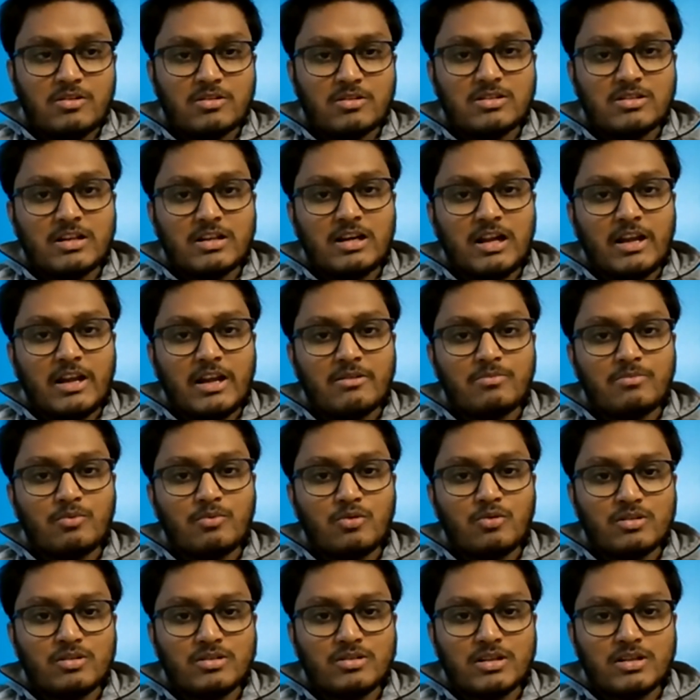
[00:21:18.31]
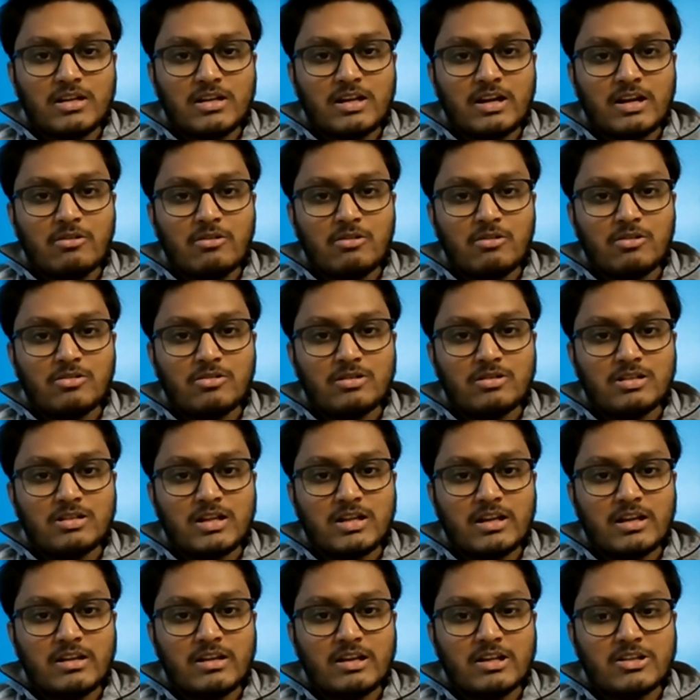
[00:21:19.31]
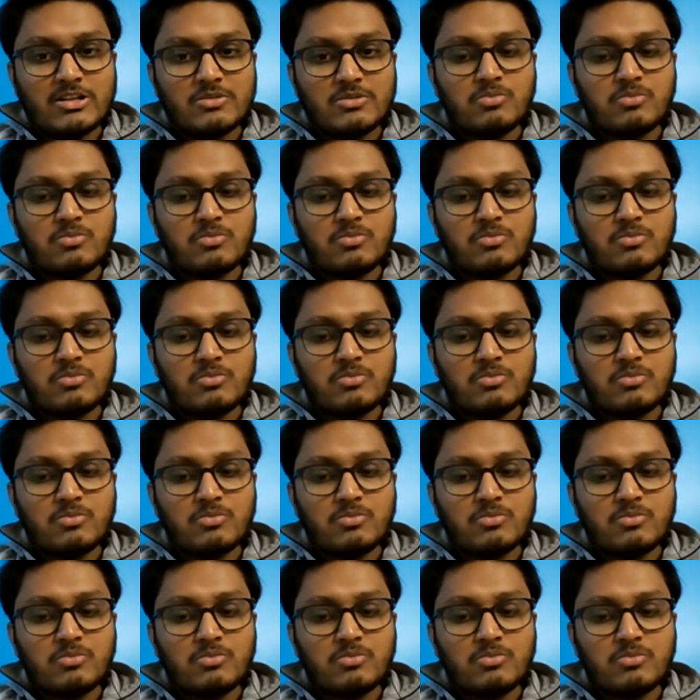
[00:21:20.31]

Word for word: because I like books and I always like